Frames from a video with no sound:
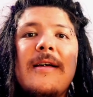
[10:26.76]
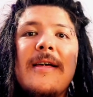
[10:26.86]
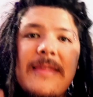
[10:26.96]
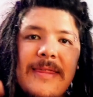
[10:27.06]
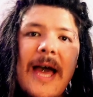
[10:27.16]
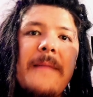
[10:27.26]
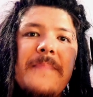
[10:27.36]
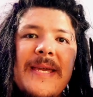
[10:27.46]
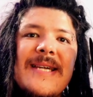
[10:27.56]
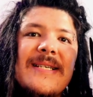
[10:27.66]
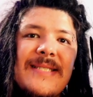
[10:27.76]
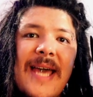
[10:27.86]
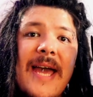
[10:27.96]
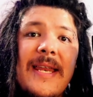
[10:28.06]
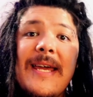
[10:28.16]
That being
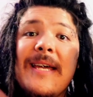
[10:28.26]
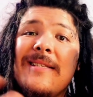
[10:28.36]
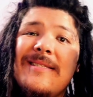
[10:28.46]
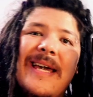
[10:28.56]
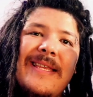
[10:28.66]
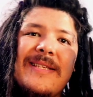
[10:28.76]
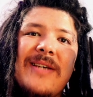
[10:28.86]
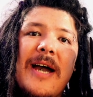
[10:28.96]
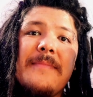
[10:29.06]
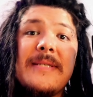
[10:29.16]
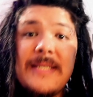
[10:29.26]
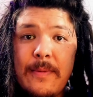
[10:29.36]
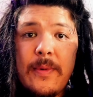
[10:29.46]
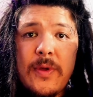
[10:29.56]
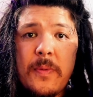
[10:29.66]
said, take the time to sit
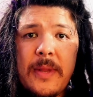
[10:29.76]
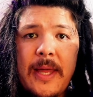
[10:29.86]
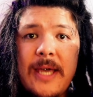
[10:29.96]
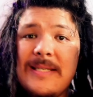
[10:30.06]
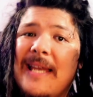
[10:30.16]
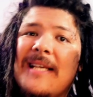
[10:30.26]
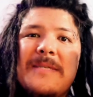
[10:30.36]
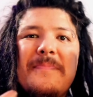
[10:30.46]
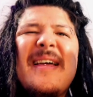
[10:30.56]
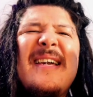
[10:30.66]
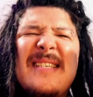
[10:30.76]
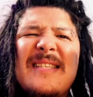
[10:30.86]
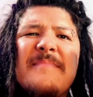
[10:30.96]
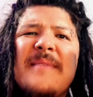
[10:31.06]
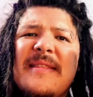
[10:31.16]
with your players and explain to
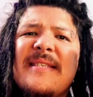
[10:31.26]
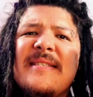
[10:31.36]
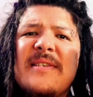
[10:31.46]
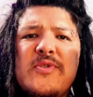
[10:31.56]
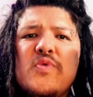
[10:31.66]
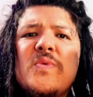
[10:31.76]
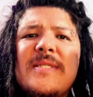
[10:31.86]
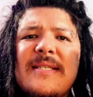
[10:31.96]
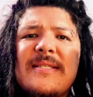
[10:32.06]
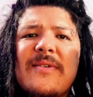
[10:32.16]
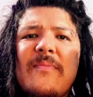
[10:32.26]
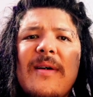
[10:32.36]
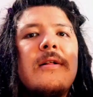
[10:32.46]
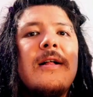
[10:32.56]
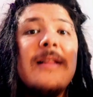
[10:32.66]
them that this is a new system.
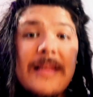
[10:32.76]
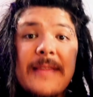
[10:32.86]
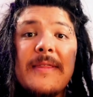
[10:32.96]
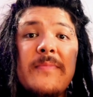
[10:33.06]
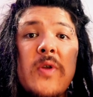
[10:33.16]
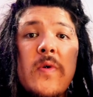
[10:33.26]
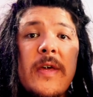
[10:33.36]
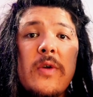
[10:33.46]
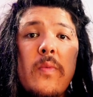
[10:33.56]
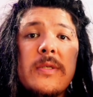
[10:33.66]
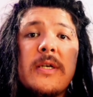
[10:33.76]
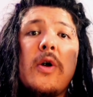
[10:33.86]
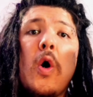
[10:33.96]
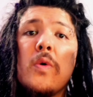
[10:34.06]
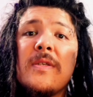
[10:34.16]
Let them know that you want to
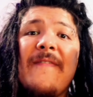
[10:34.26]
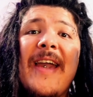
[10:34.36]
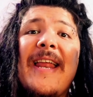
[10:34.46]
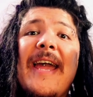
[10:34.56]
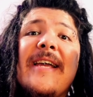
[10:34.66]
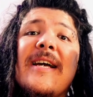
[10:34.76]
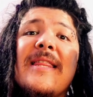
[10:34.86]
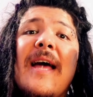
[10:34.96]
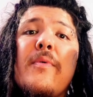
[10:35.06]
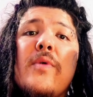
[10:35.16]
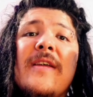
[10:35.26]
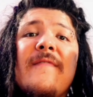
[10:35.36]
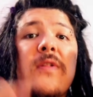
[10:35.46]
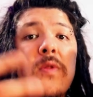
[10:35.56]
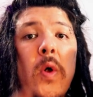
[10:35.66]
cultivate a
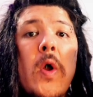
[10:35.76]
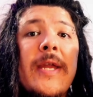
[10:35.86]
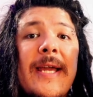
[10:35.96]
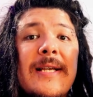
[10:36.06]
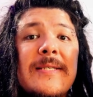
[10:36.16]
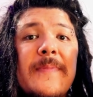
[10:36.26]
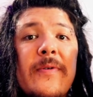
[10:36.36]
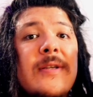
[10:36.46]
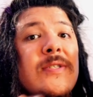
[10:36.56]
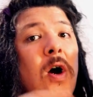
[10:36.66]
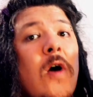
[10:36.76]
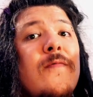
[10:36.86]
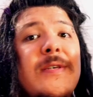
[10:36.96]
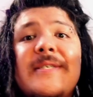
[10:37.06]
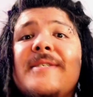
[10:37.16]
collaborative learning experience of the
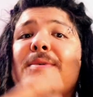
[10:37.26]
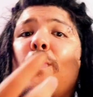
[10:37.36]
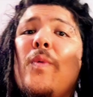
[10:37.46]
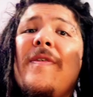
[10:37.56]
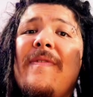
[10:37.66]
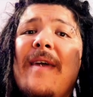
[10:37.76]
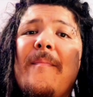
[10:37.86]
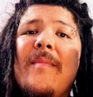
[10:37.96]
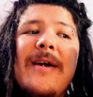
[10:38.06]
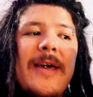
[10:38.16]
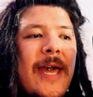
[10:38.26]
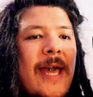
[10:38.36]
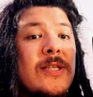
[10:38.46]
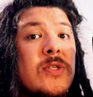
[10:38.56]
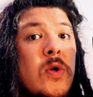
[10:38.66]
system with them,
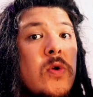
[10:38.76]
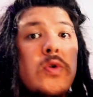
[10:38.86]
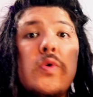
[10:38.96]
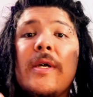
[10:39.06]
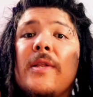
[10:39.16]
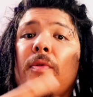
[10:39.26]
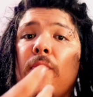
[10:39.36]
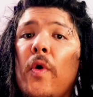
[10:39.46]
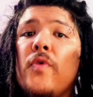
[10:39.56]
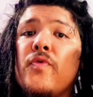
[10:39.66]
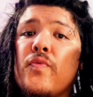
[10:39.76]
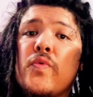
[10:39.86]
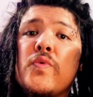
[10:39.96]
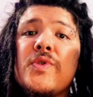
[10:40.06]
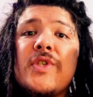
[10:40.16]
and so you can learn the
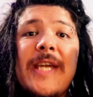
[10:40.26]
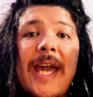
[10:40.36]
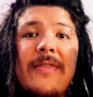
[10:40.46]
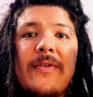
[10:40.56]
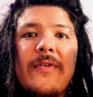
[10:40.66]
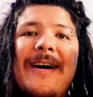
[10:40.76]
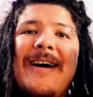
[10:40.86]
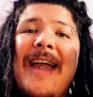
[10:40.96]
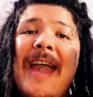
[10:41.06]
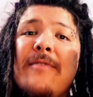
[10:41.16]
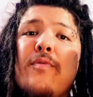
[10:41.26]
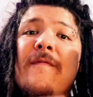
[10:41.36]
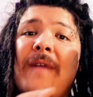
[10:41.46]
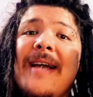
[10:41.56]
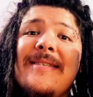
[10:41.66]
rules together and
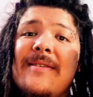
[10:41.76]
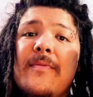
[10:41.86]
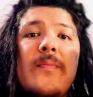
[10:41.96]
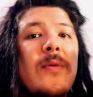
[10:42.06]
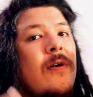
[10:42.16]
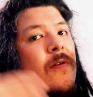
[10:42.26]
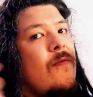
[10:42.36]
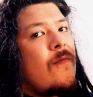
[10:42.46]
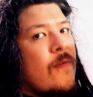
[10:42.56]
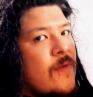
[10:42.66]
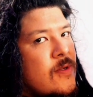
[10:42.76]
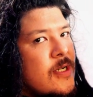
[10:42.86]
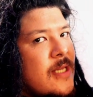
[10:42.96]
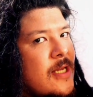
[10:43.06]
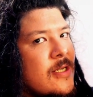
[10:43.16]
revise them for future
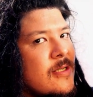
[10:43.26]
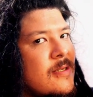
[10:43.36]
sessions.